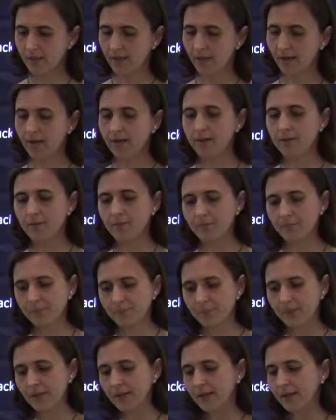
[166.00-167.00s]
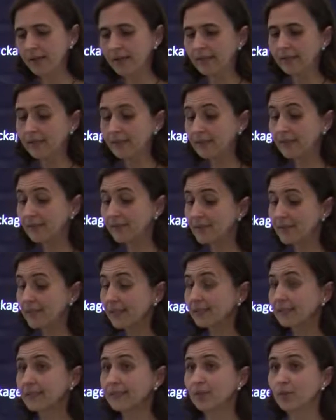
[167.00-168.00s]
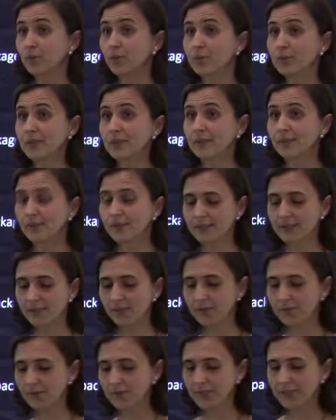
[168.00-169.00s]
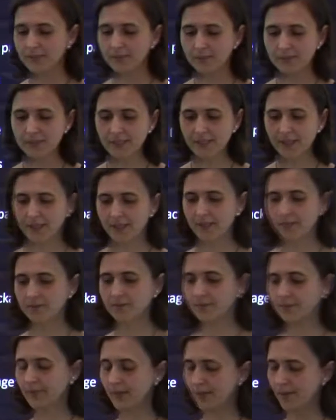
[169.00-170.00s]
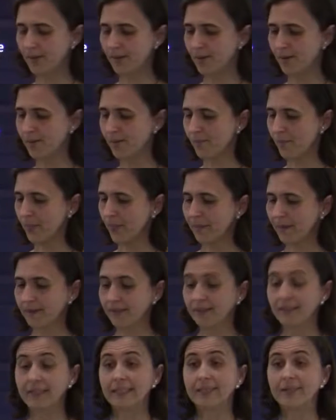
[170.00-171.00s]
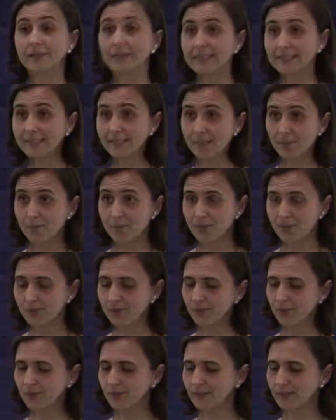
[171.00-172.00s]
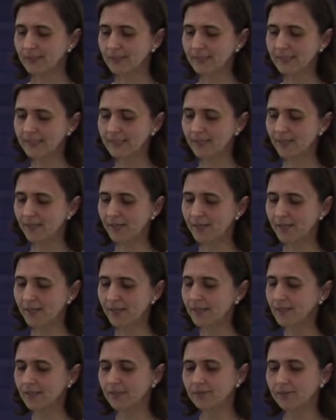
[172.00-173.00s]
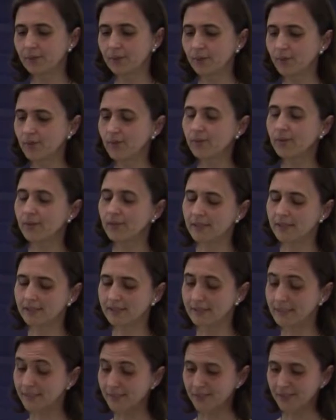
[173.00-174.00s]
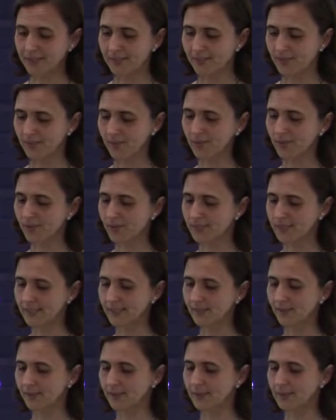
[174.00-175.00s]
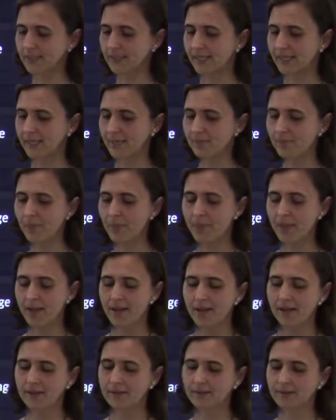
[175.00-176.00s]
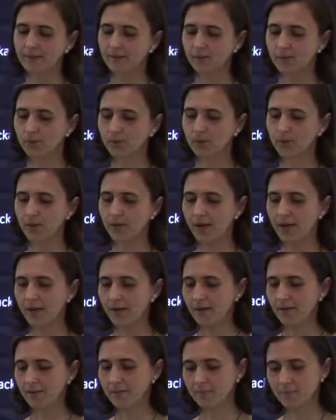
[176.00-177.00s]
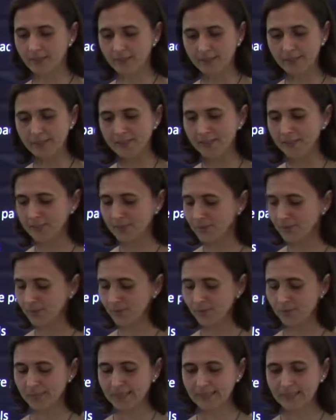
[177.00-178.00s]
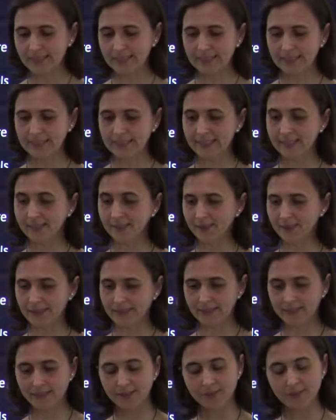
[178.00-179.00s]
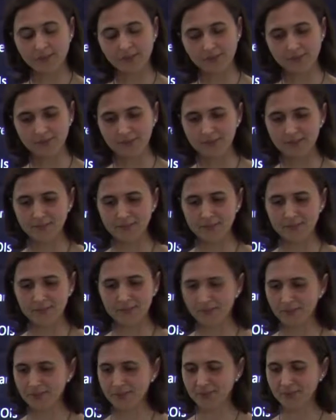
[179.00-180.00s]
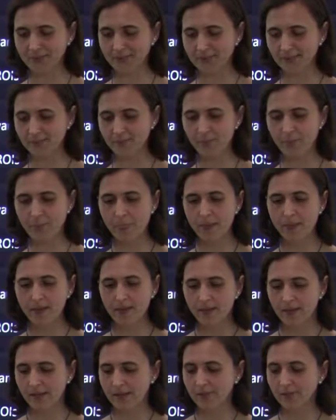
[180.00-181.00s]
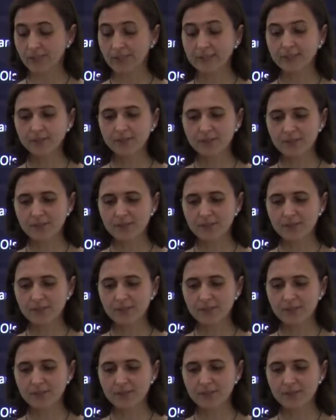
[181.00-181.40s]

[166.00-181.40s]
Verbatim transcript: Um, given that it's an open source software, we have um, an increasing number of users. Uh, we give local and international courses all the time. So um, luckily our user base is increasing, which is very, very encouraging. Just to